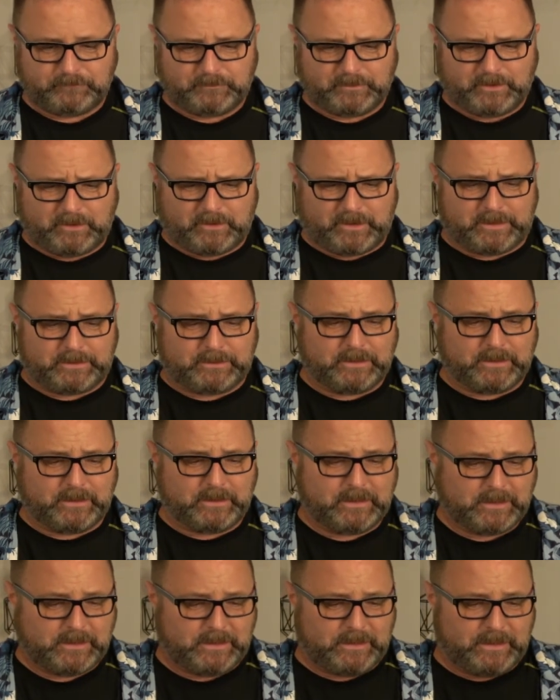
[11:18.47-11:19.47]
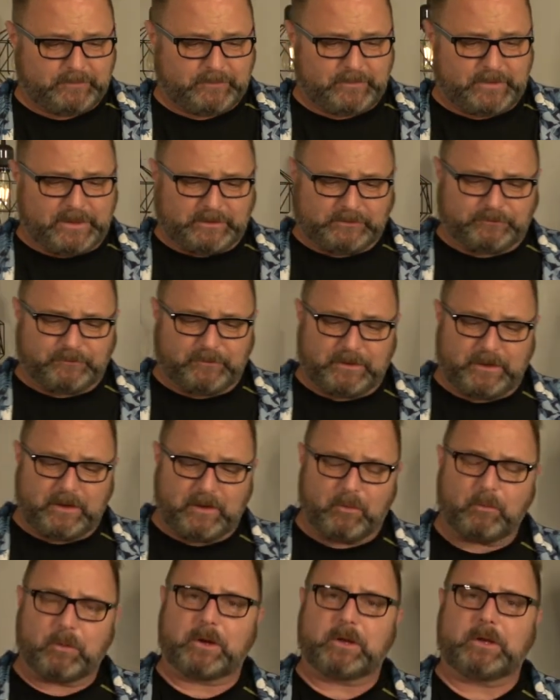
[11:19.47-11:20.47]
All right. In the next
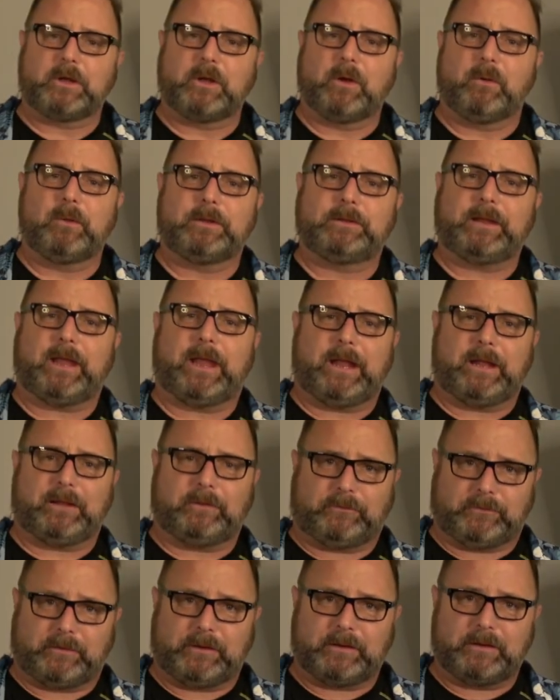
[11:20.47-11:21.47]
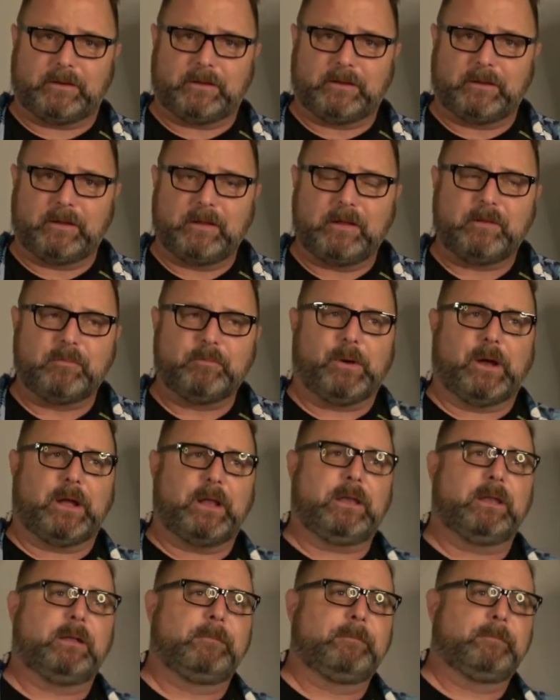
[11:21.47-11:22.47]
video, we're going to go into ANSI.
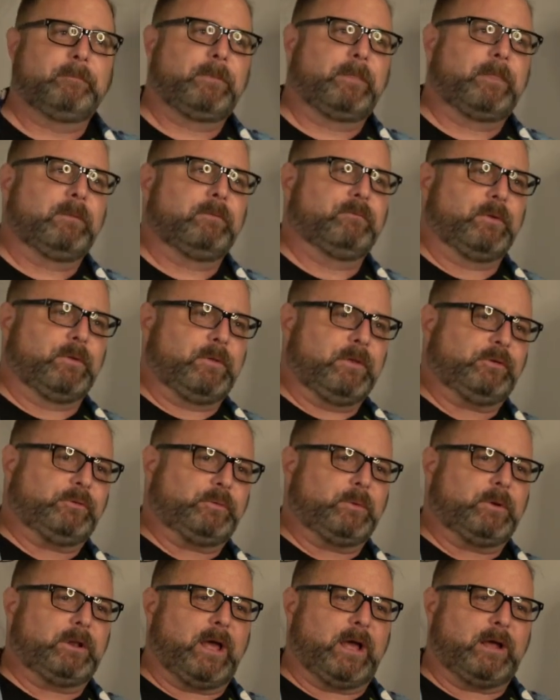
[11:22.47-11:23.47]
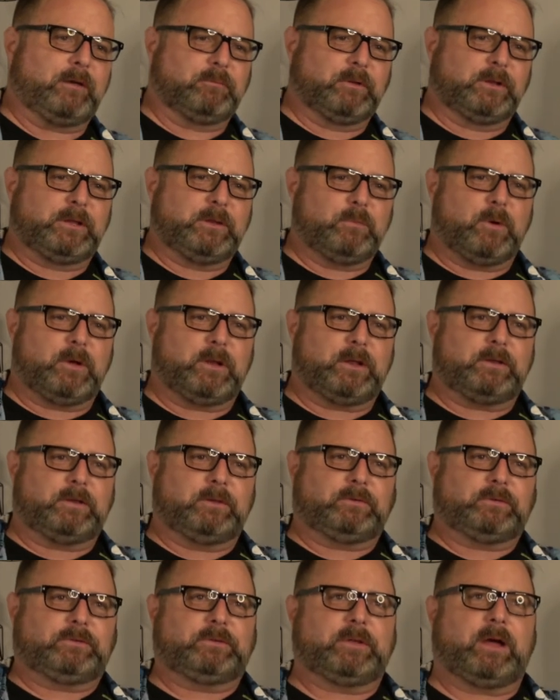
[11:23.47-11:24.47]
But for this one, I really wanted to
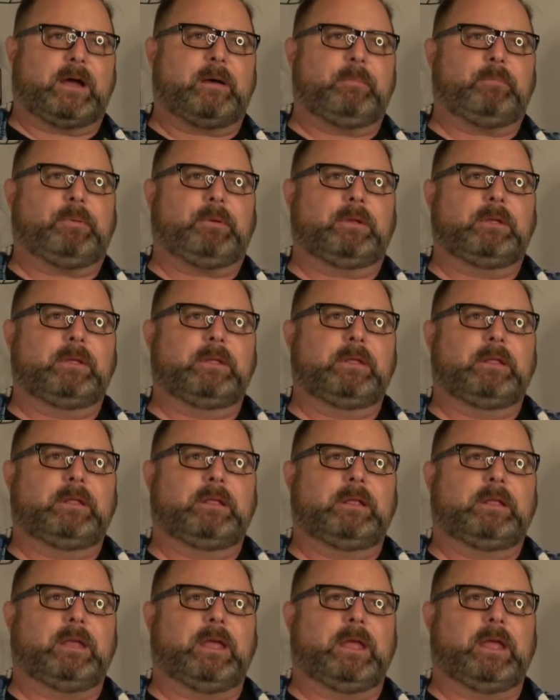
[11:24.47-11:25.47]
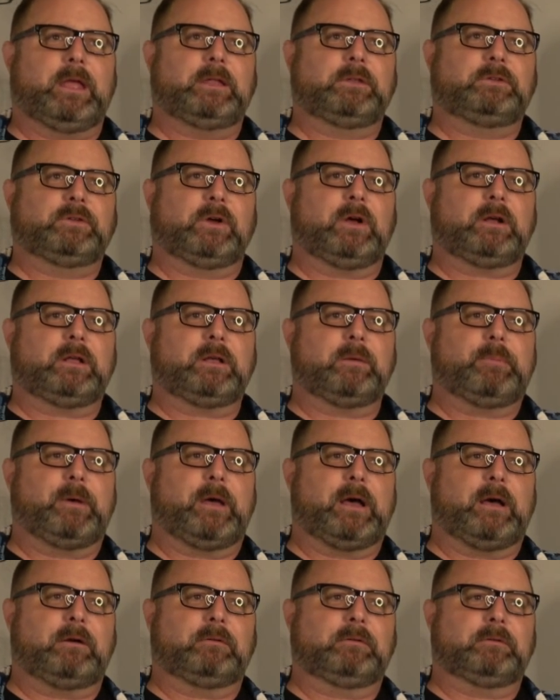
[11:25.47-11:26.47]
stop and talk
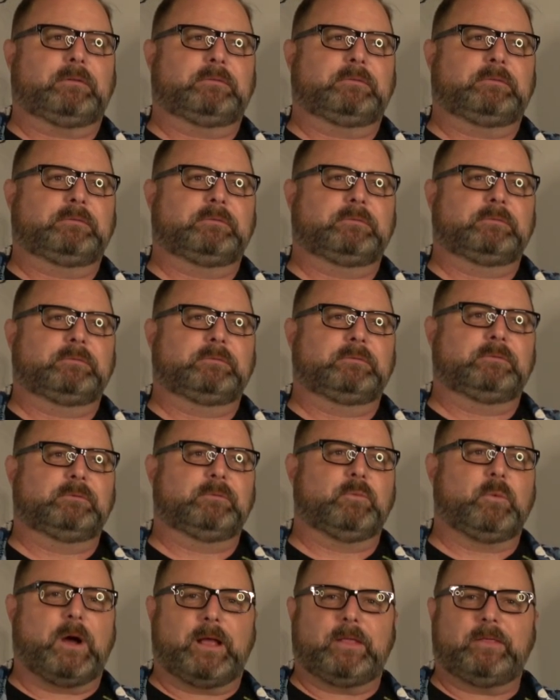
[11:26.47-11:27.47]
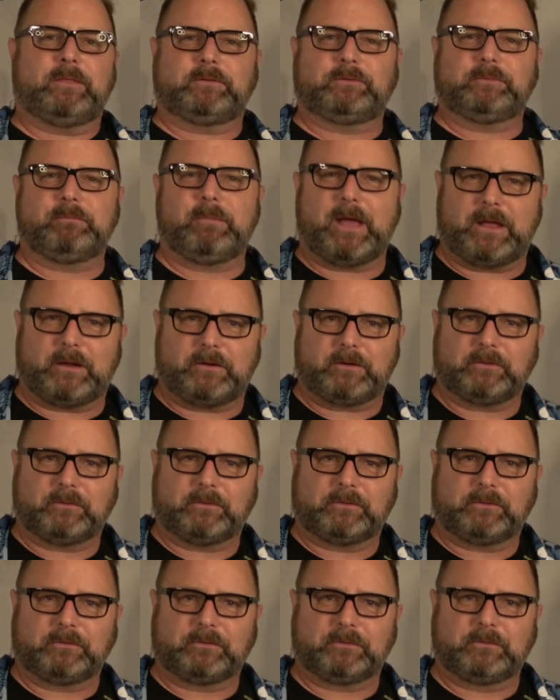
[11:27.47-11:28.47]
about why this
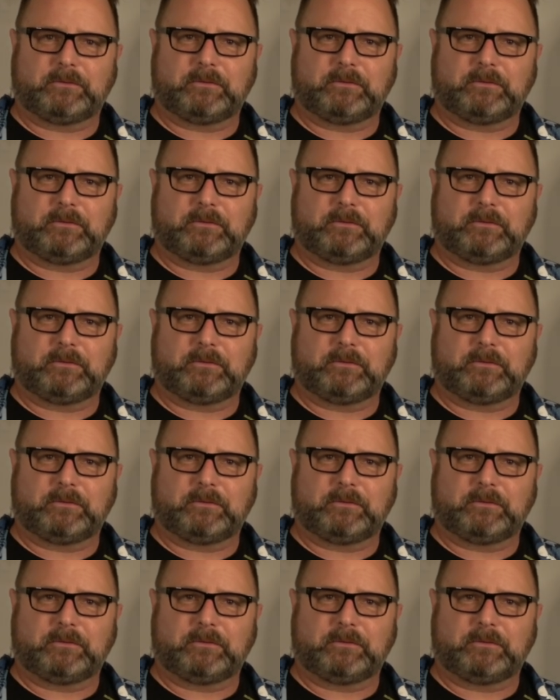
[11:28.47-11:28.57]
matters.